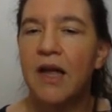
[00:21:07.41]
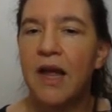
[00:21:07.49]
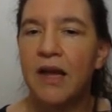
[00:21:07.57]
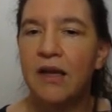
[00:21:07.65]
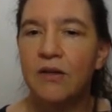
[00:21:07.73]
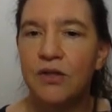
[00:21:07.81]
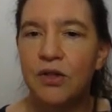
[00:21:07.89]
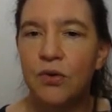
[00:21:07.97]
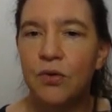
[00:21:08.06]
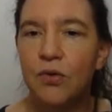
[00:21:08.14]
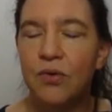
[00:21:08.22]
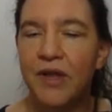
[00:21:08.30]
and
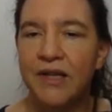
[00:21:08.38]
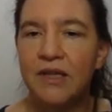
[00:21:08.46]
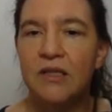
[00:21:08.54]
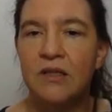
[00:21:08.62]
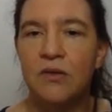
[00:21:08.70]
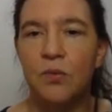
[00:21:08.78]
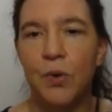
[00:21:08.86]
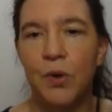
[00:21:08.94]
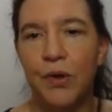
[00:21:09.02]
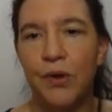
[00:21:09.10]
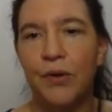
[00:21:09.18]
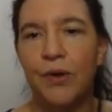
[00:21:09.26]
so that is
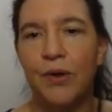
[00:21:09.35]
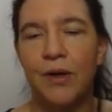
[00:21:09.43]
where